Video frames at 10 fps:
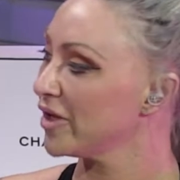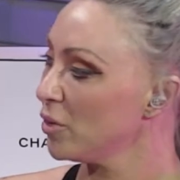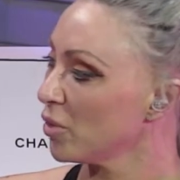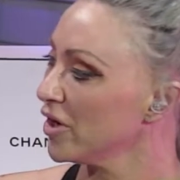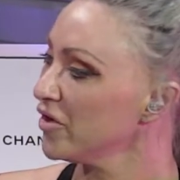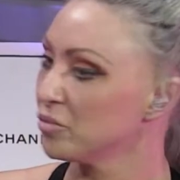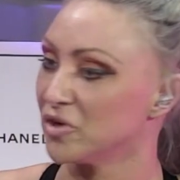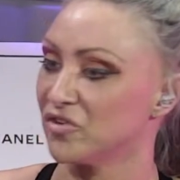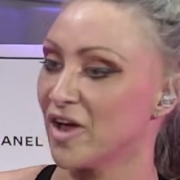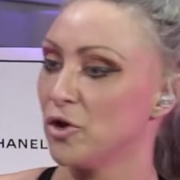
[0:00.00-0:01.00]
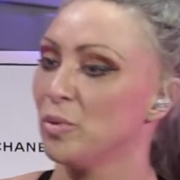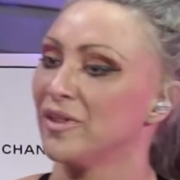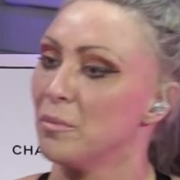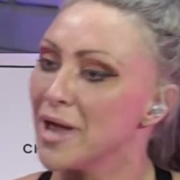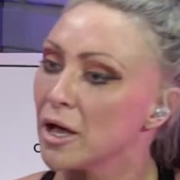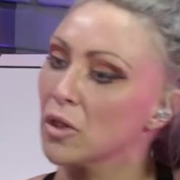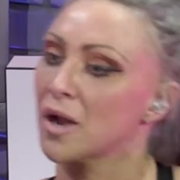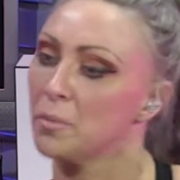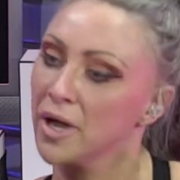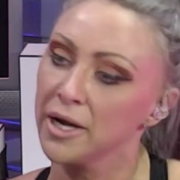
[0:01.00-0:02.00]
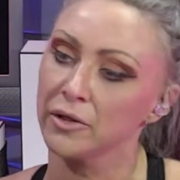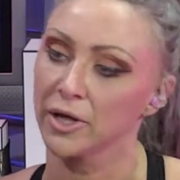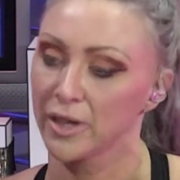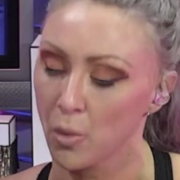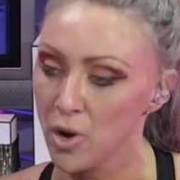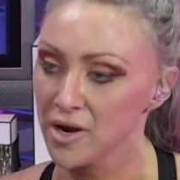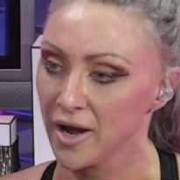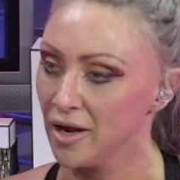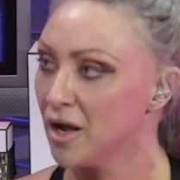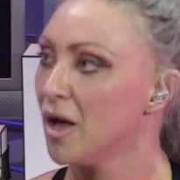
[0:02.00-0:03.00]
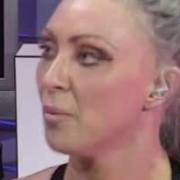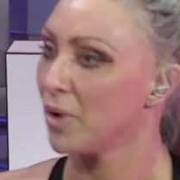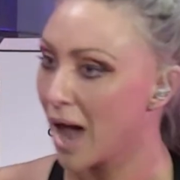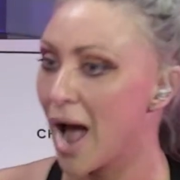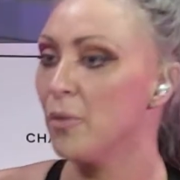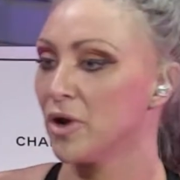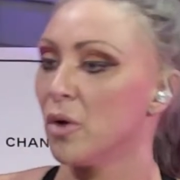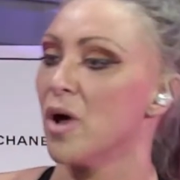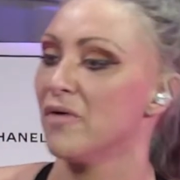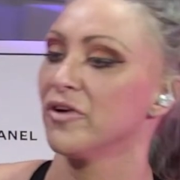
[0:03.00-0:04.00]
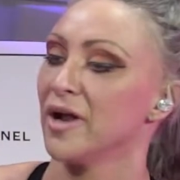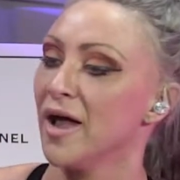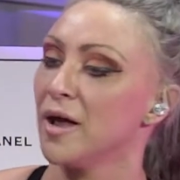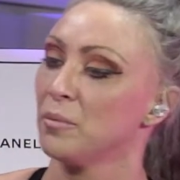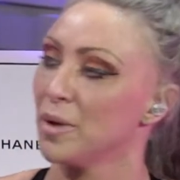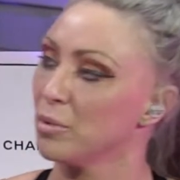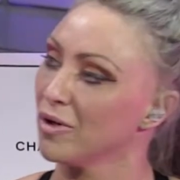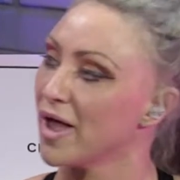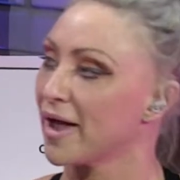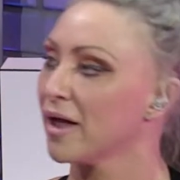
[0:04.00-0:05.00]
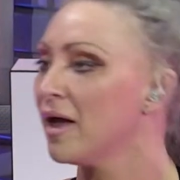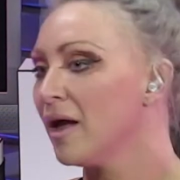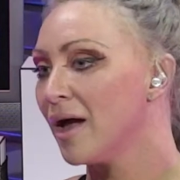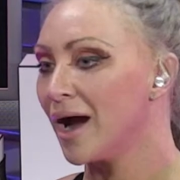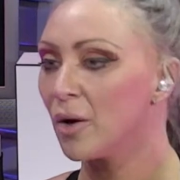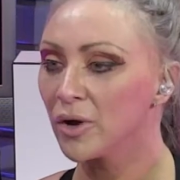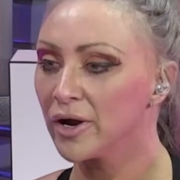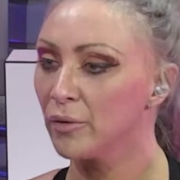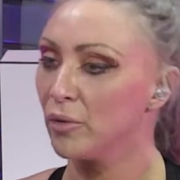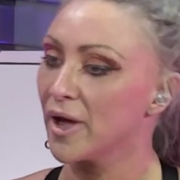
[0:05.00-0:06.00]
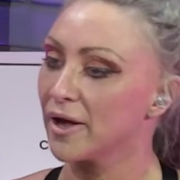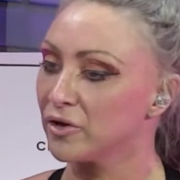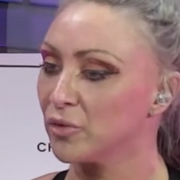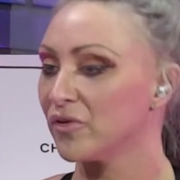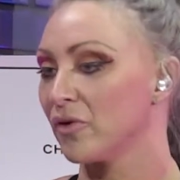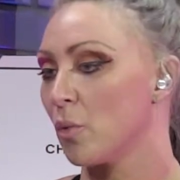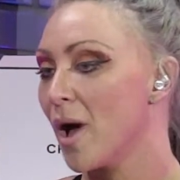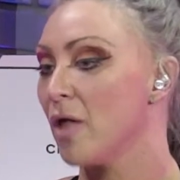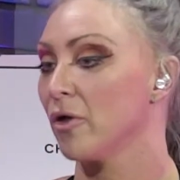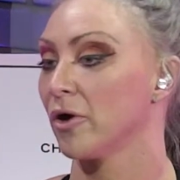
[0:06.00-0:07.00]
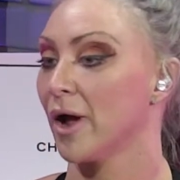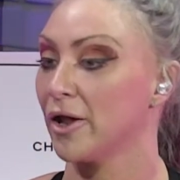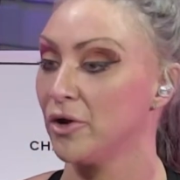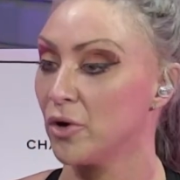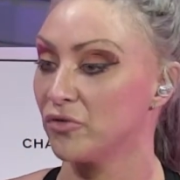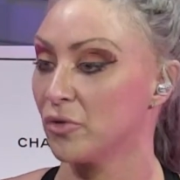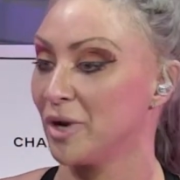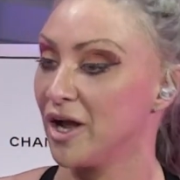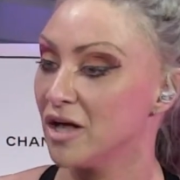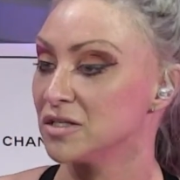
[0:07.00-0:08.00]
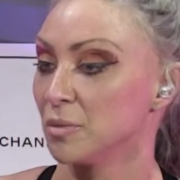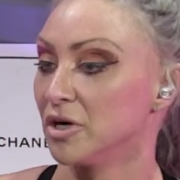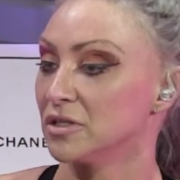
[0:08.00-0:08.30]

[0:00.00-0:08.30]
don't work as much as I do, but they make a lot of money like that one night. But I would go every night, and people are like, how are you like doing so well? Or how do you know so many customers?